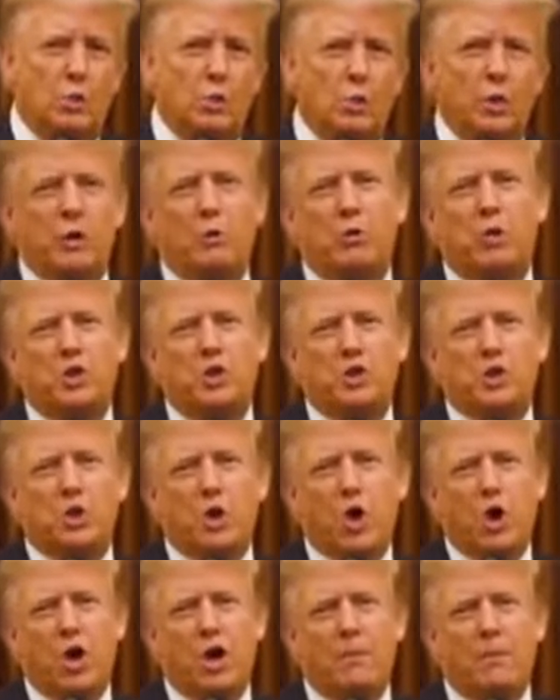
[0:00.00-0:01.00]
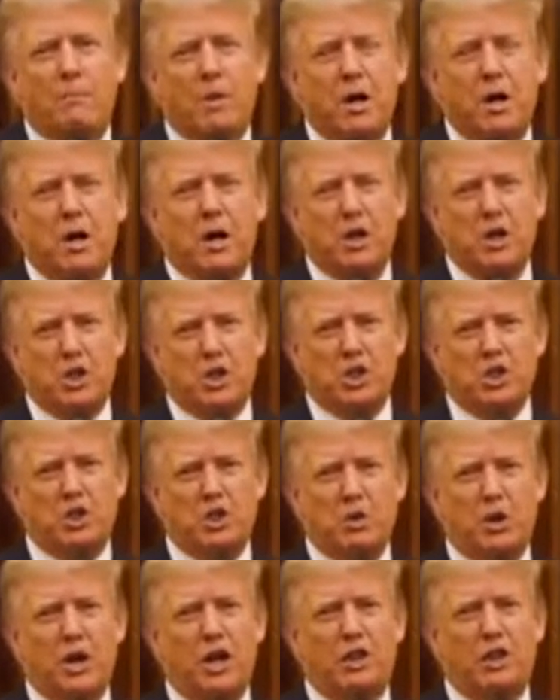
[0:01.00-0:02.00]
We restored American
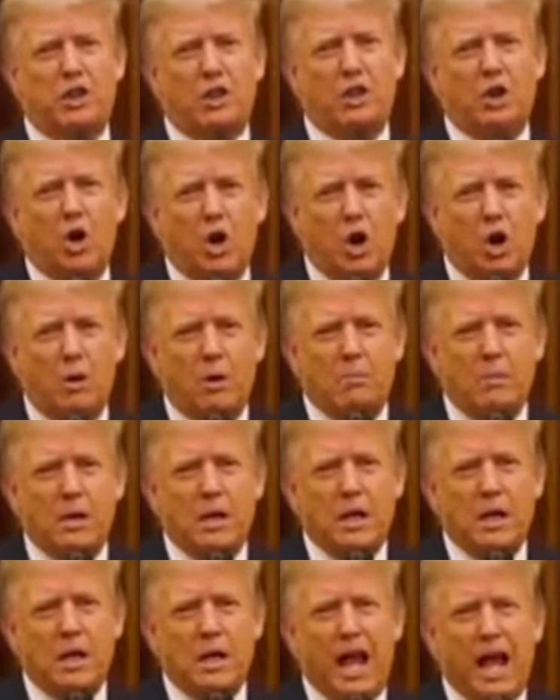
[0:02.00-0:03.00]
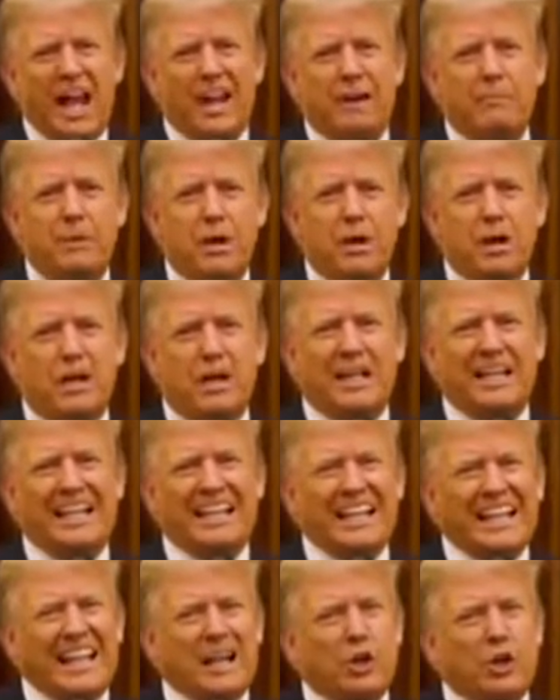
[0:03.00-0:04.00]
strength at home and
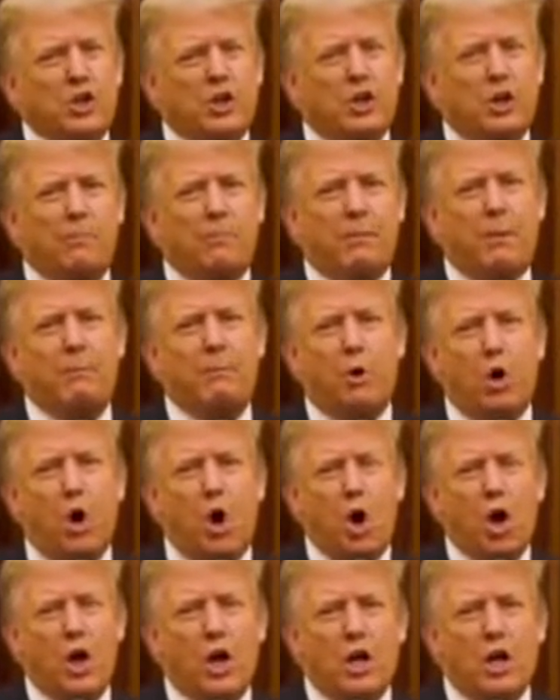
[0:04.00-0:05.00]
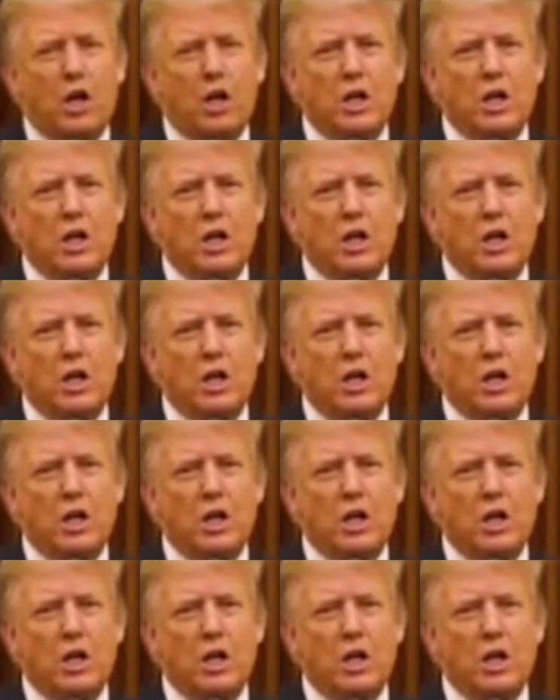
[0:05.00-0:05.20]
American leadership abroad.